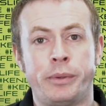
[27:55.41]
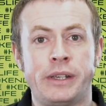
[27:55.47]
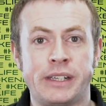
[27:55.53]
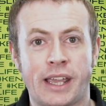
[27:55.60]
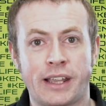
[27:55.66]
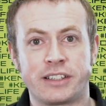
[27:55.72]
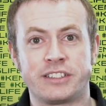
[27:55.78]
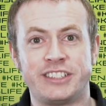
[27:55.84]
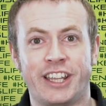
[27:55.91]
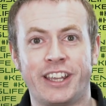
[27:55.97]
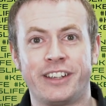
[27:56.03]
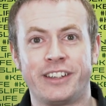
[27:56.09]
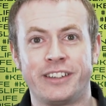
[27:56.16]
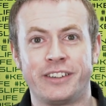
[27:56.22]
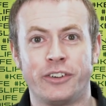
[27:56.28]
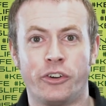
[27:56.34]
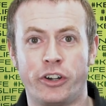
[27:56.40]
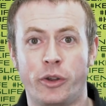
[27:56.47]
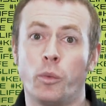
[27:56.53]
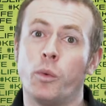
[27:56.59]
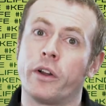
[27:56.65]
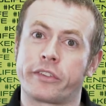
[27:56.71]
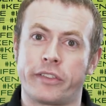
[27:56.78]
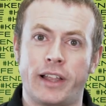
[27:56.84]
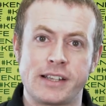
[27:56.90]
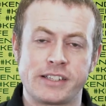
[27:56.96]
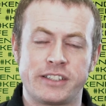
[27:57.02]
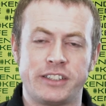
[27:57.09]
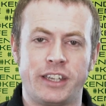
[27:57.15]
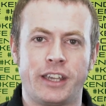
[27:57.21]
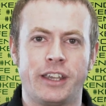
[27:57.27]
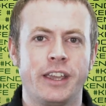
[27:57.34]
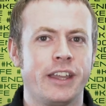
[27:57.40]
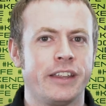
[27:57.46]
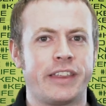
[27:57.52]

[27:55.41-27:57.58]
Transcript: be next year or it was last year.